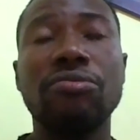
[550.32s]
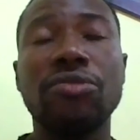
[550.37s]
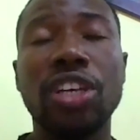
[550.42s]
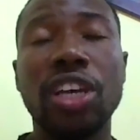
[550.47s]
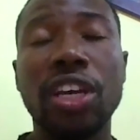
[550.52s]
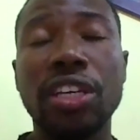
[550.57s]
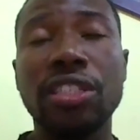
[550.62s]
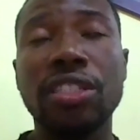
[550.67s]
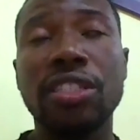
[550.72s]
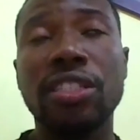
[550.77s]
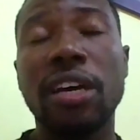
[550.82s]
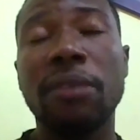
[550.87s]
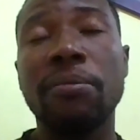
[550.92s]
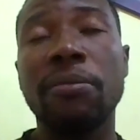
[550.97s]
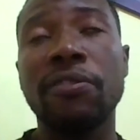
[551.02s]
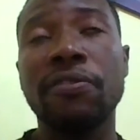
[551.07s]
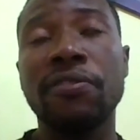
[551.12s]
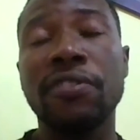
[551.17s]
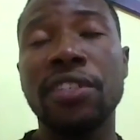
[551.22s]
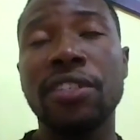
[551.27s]
change
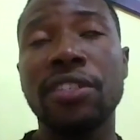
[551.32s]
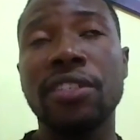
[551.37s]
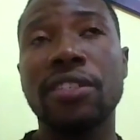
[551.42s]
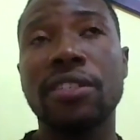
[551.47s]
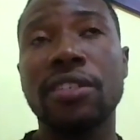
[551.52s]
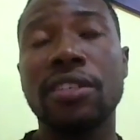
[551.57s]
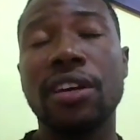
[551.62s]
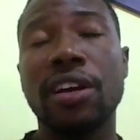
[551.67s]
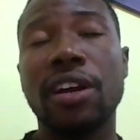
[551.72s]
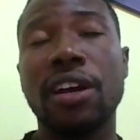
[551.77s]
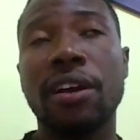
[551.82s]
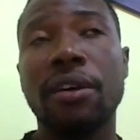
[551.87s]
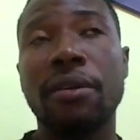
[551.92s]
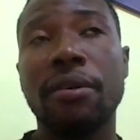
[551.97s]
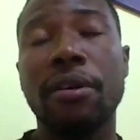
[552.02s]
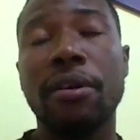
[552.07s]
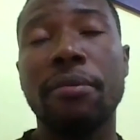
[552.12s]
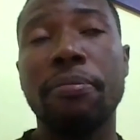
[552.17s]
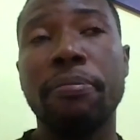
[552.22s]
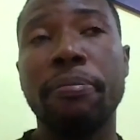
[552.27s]
some of these
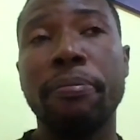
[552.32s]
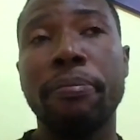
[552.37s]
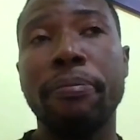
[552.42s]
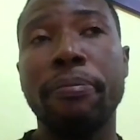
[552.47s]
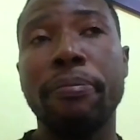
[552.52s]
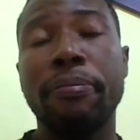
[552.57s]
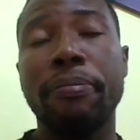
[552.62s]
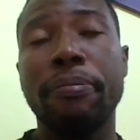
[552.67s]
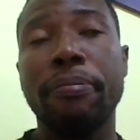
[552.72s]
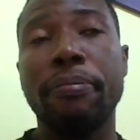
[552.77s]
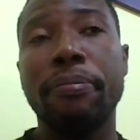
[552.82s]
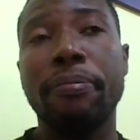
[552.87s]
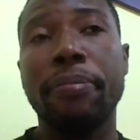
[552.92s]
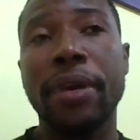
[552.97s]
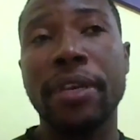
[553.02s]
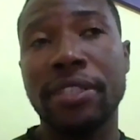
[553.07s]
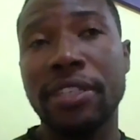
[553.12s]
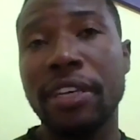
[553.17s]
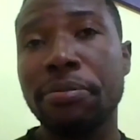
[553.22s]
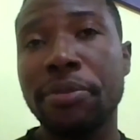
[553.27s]

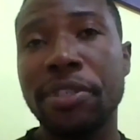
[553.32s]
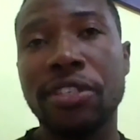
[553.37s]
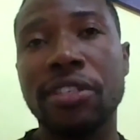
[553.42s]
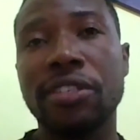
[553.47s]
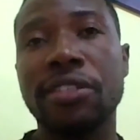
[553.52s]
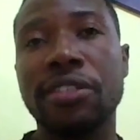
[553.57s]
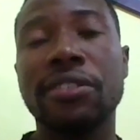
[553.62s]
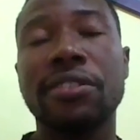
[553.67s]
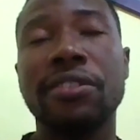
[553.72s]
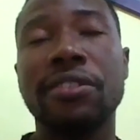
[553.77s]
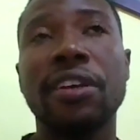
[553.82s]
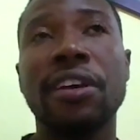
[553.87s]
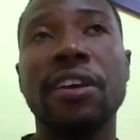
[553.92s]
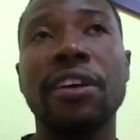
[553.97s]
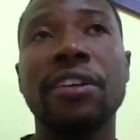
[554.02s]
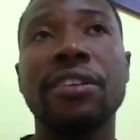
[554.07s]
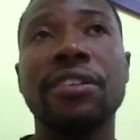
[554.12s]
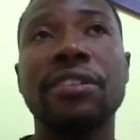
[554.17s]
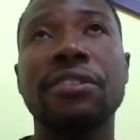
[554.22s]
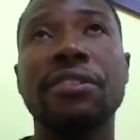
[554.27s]
perceptions
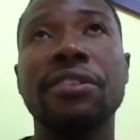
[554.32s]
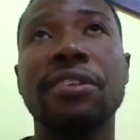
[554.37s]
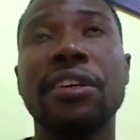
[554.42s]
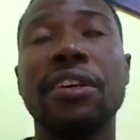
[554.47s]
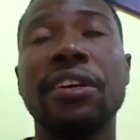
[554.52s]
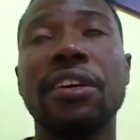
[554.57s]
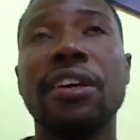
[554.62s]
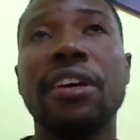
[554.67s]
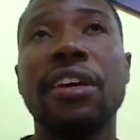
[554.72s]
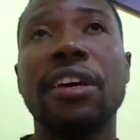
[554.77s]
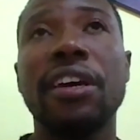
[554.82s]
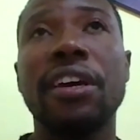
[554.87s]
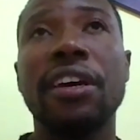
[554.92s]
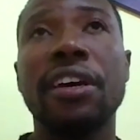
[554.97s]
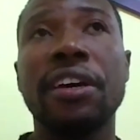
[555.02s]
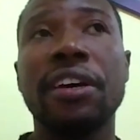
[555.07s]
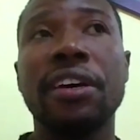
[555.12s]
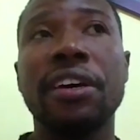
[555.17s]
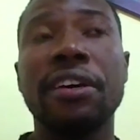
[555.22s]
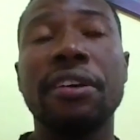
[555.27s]
and
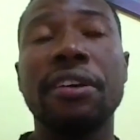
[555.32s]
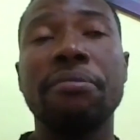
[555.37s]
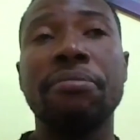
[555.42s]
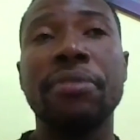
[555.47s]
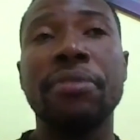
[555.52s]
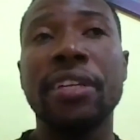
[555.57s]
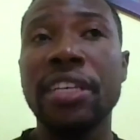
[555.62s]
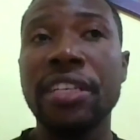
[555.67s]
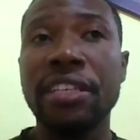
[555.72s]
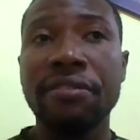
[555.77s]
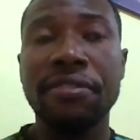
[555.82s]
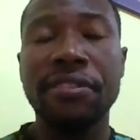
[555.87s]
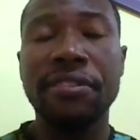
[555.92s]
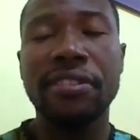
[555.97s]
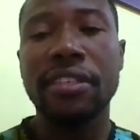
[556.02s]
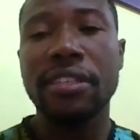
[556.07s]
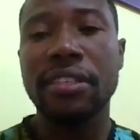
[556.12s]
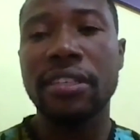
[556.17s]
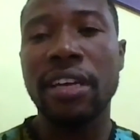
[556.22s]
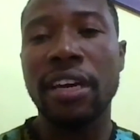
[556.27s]

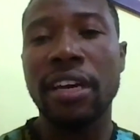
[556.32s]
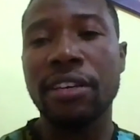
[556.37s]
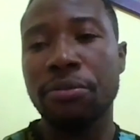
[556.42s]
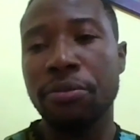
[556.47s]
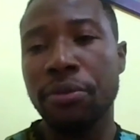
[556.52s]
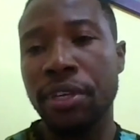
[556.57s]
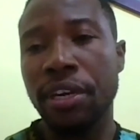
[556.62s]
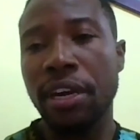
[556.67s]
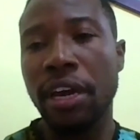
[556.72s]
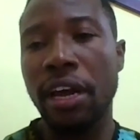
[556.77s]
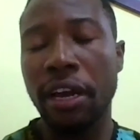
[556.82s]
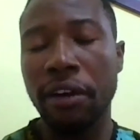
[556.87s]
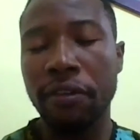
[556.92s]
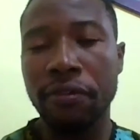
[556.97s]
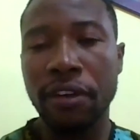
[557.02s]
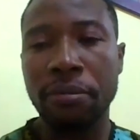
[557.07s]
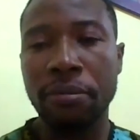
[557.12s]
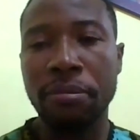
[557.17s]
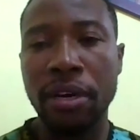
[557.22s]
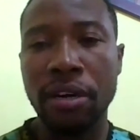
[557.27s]
beliefs that we have
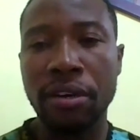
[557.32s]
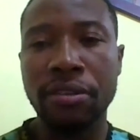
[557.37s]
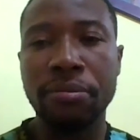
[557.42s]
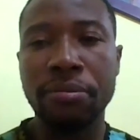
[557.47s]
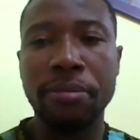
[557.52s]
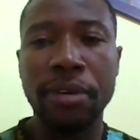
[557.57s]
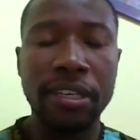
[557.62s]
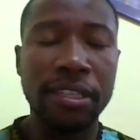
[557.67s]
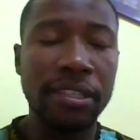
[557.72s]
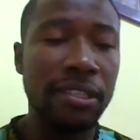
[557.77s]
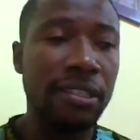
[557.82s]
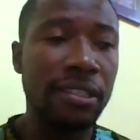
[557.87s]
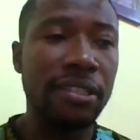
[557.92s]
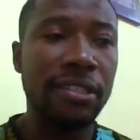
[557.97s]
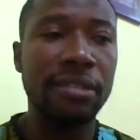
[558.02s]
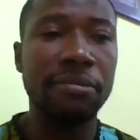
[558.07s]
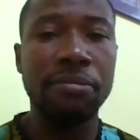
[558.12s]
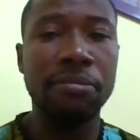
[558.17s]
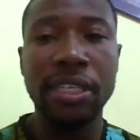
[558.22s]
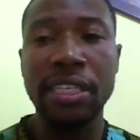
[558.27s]
about
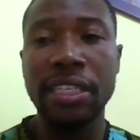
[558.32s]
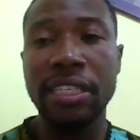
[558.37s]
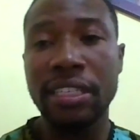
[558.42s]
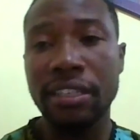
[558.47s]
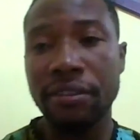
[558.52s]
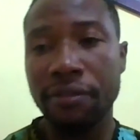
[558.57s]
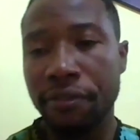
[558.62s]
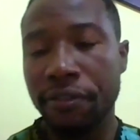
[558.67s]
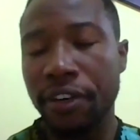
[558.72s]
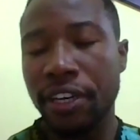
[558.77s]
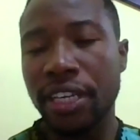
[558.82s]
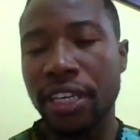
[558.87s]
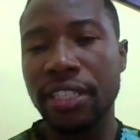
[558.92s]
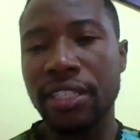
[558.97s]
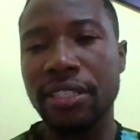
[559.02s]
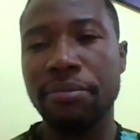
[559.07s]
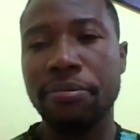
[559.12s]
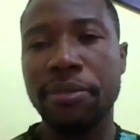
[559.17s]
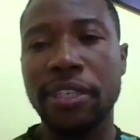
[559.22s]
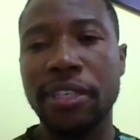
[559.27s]
persons being
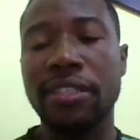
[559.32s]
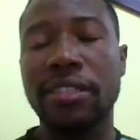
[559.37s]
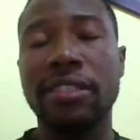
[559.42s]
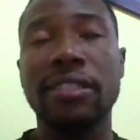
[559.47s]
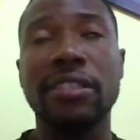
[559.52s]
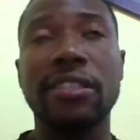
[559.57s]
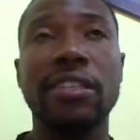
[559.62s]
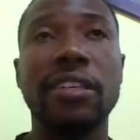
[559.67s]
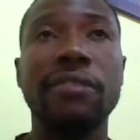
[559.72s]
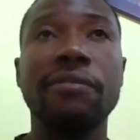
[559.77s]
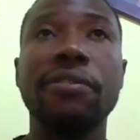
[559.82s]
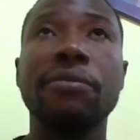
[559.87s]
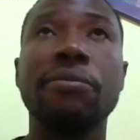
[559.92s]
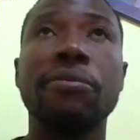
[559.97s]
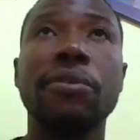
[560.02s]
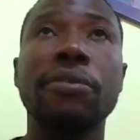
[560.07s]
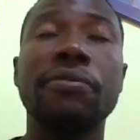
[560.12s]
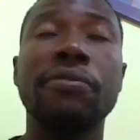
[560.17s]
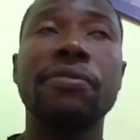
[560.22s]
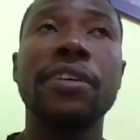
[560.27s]
different, persons living
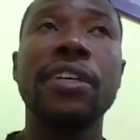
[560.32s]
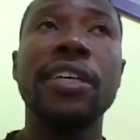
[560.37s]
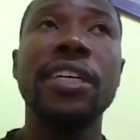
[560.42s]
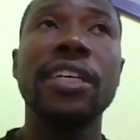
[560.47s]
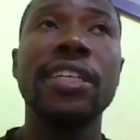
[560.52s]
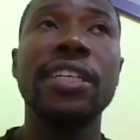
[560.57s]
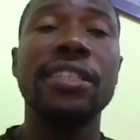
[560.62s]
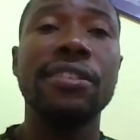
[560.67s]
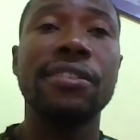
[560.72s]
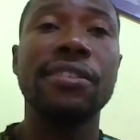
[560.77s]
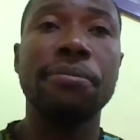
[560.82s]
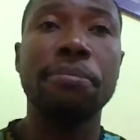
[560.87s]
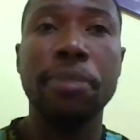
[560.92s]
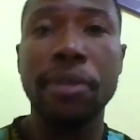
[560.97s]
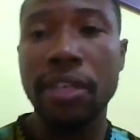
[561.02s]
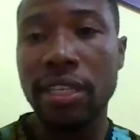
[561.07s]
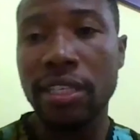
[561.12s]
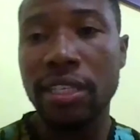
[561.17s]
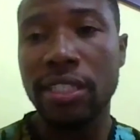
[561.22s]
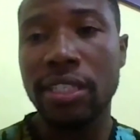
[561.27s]
with
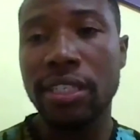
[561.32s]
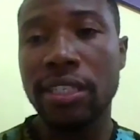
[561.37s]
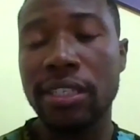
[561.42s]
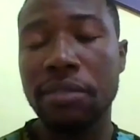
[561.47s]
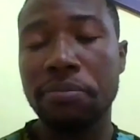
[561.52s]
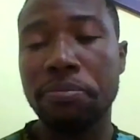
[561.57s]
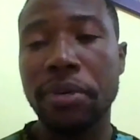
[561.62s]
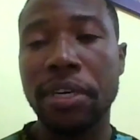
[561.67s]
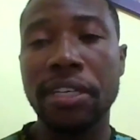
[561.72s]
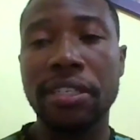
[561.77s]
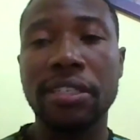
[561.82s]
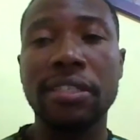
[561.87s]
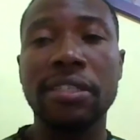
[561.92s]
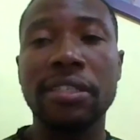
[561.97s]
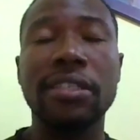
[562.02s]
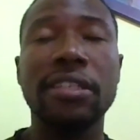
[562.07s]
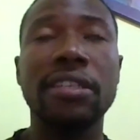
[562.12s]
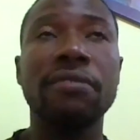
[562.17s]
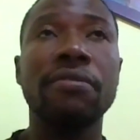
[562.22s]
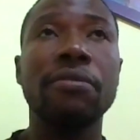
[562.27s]
disabilities,
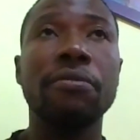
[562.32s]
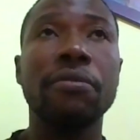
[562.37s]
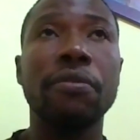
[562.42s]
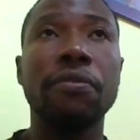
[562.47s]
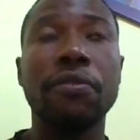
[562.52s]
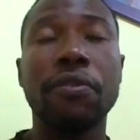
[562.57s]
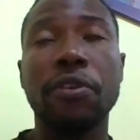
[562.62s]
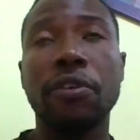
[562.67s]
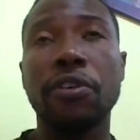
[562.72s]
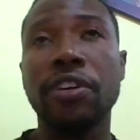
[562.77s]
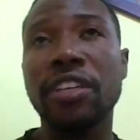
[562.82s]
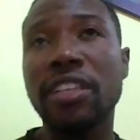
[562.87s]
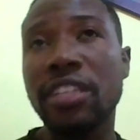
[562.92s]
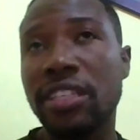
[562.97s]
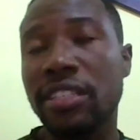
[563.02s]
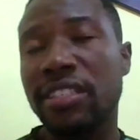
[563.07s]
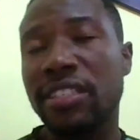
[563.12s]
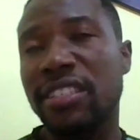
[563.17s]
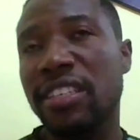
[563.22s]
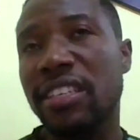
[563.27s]
persons living with chronic
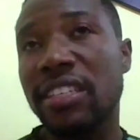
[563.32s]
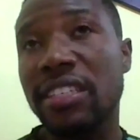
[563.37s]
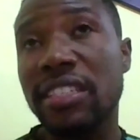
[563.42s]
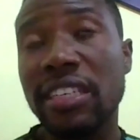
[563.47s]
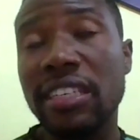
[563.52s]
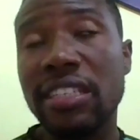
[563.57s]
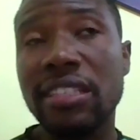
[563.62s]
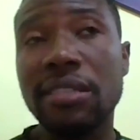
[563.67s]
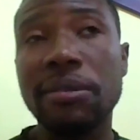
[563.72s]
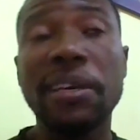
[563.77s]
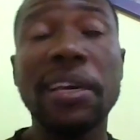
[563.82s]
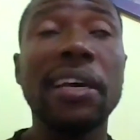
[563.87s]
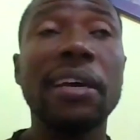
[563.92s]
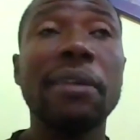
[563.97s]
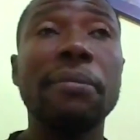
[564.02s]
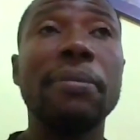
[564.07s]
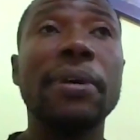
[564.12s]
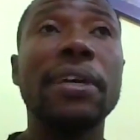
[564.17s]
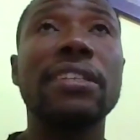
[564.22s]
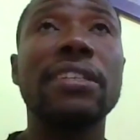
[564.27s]
diseases,
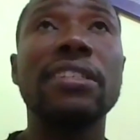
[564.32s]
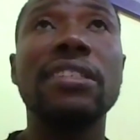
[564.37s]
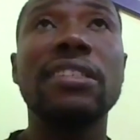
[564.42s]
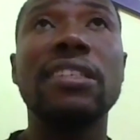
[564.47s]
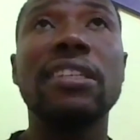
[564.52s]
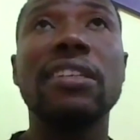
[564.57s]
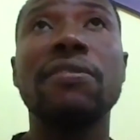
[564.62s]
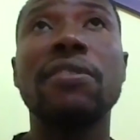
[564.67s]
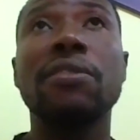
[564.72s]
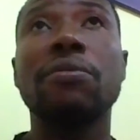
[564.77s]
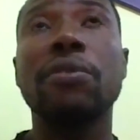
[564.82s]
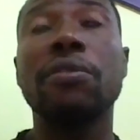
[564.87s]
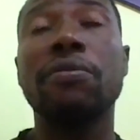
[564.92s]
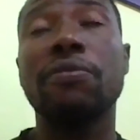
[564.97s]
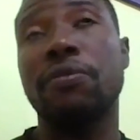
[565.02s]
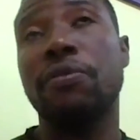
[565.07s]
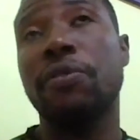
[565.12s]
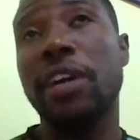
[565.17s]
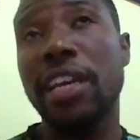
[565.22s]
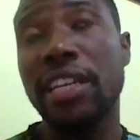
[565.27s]
persons living
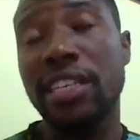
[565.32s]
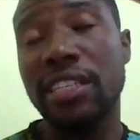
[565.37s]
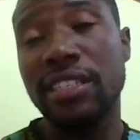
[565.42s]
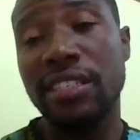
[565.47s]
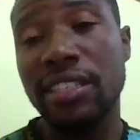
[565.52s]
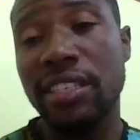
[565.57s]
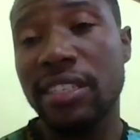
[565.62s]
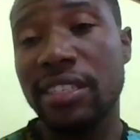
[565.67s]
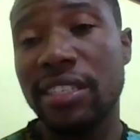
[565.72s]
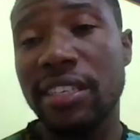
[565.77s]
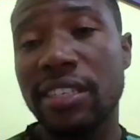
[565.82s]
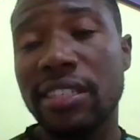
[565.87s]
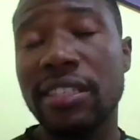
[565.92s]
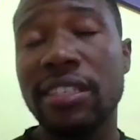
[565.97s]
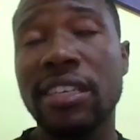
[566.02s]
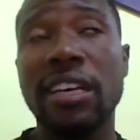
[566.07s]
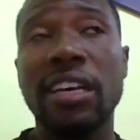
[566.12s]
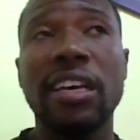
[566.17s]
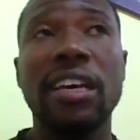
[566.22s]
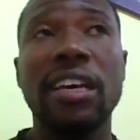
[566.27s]
with rare diseases,